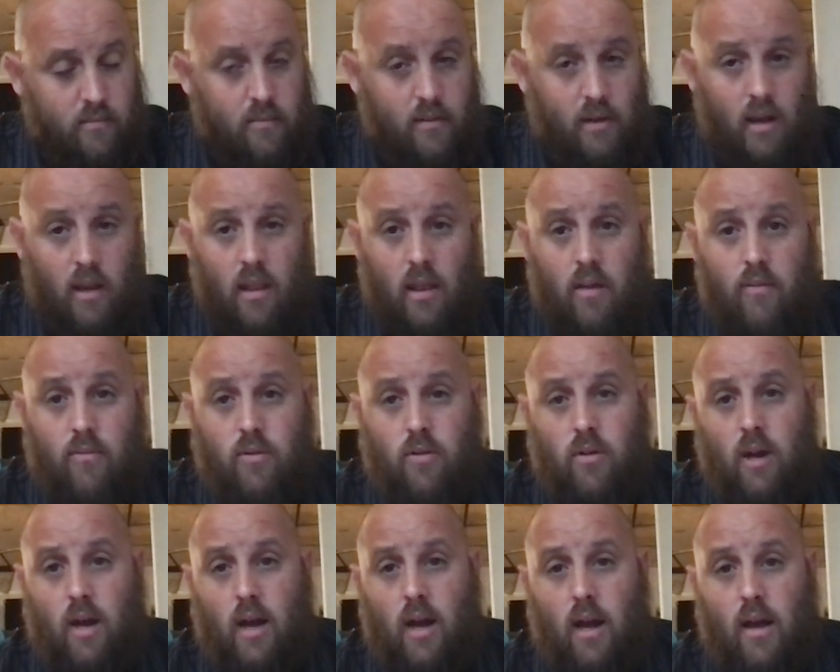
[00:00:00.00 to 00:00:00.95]
I love you
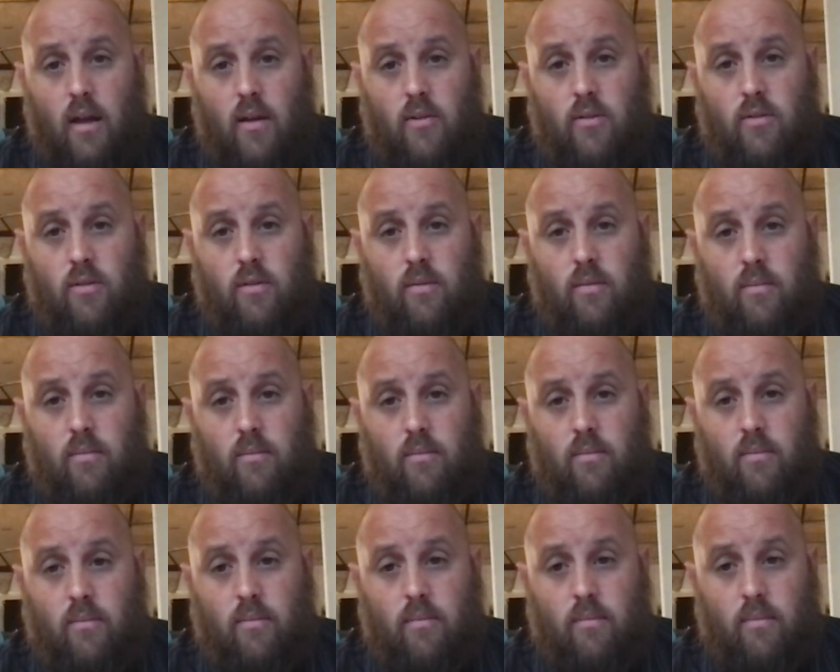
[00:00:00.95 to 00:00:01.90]
guys.
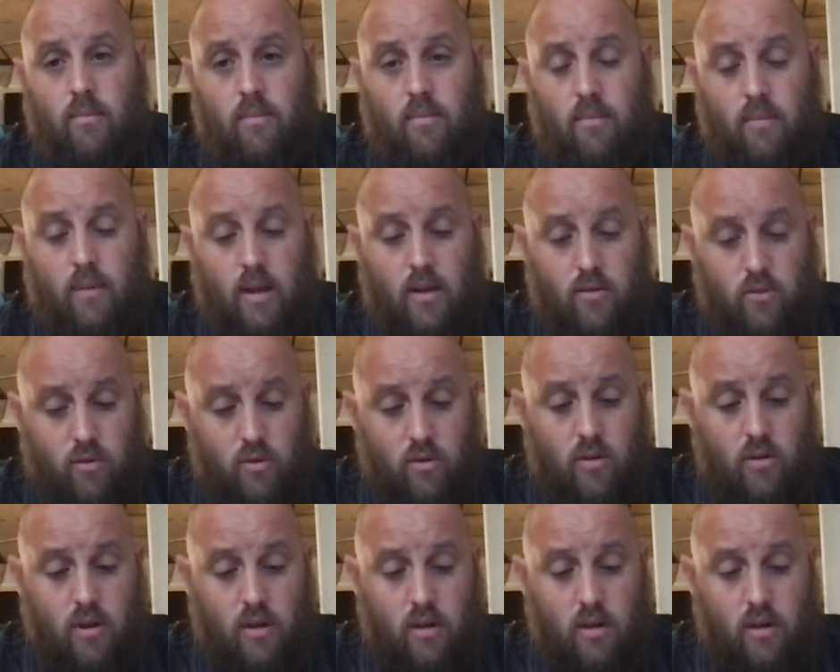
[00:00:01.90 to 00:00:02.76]
I truly